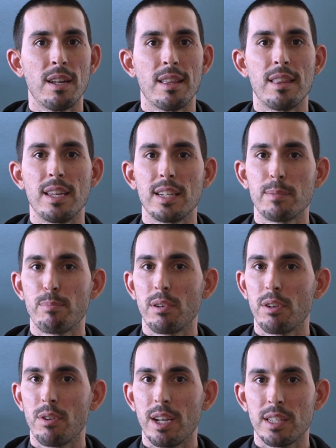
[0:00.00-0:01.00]
things
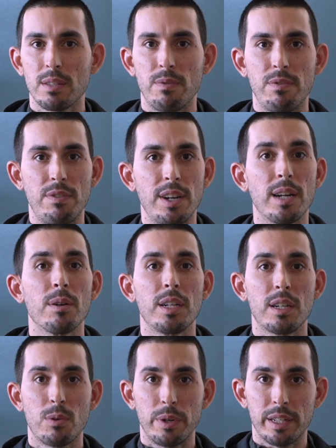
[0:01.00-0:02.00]
progress very
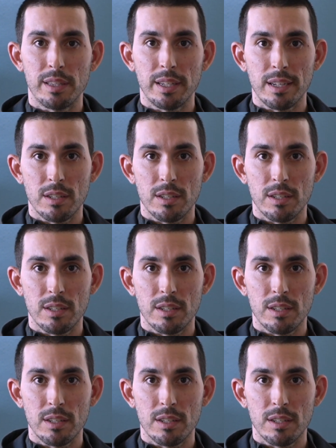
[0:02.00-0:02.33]
quickly.